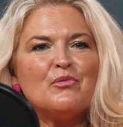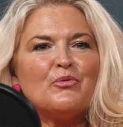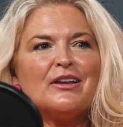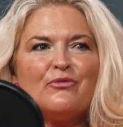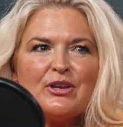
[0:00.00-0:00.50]

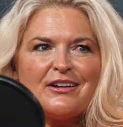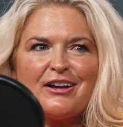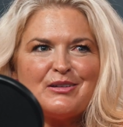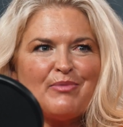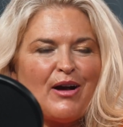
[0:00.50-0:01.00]
But what if we
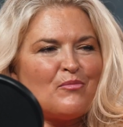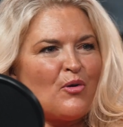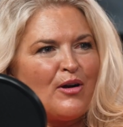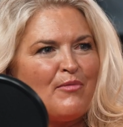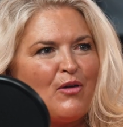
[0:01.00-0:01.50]
talked about
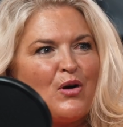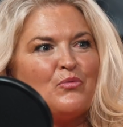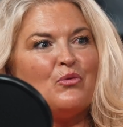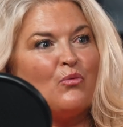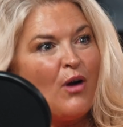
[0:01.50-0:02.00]
more about
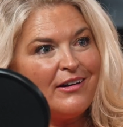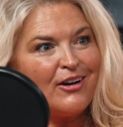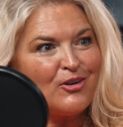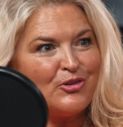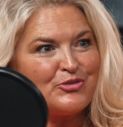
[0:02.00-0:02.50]
what we want
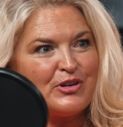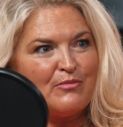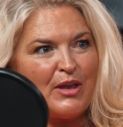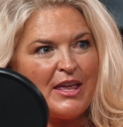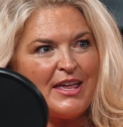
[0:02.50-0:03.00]
our culture
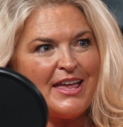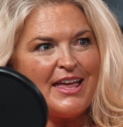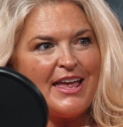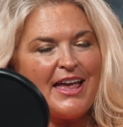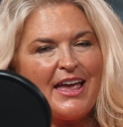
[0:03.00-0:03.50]
to be,
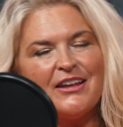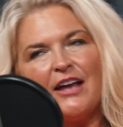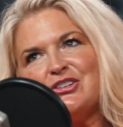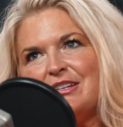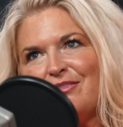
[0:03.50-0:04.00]
and
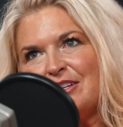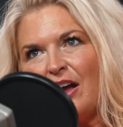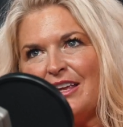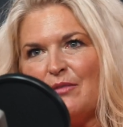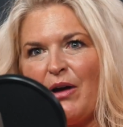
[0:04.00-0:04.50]
not just even
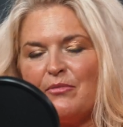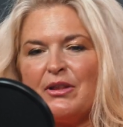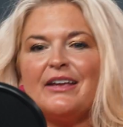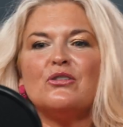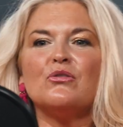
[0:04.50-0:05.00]
talking about it, but like